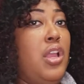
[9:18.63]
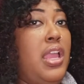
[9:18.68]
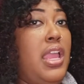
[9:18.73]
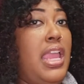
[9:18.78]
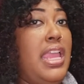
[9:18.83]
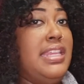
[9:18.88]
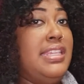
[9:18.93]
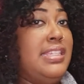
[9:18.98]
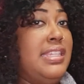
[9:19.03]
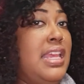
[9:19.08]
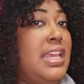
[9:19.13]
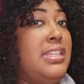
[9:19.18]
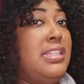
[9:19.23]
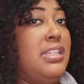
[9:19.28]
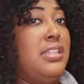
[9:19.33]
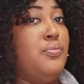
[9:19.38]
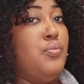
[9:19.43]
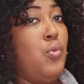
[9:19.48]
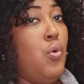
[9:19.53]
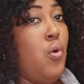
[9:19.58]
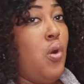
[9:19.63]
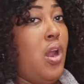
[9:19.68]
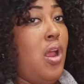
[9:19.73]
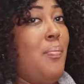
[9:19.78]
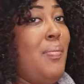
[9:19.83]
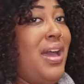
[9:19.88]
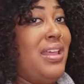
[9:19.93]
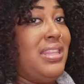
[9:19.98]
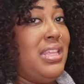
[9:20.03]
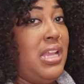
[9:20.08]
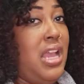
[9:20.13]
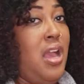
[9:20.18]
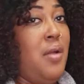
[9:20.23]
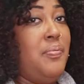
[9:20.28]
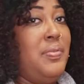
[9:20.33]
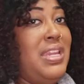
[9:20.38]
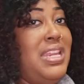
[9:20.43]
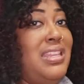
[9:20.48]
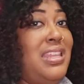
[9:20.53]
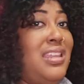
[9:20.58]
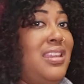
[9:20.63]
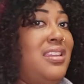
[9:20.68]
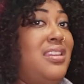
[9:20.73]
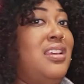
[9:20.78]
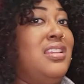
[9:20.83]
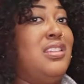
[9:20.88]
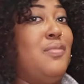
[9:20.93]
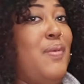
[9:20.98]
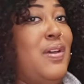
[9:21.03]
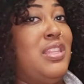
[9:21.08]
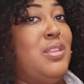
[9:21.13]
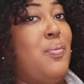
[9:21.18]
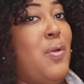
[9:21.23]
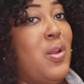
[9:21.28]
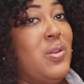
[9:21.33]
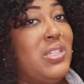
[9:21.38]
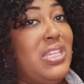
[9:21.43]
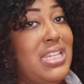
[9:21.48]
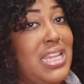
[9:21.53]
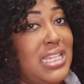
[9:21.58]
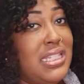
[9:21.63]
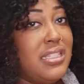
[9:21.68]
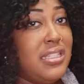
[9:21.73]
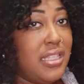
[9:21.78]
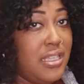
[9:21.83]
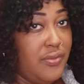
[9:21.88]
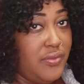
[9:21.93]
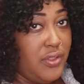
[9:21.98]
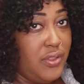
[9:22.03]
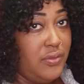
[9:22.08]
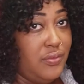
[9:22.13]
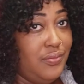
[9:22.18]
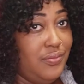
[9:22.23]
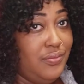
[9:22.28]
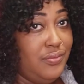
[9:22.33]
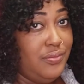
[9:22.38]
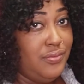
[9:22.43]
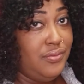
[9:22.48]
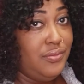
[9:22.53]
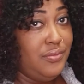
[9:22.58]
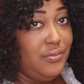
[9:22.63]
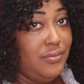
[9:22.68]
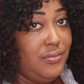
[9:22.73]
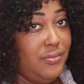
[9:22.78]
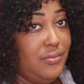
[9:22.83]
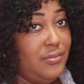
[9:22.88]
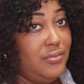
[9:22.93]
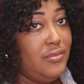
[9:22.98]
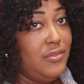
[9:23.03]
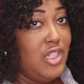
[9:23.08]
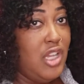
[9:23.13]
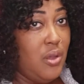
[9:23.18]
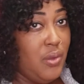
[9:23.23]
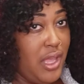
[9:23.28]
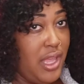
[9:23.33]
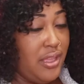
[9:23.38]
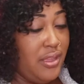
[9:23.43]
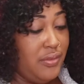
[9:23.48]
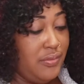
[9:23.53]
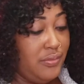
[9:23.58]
it says more about the company than it does about the person that's leaving. Okay.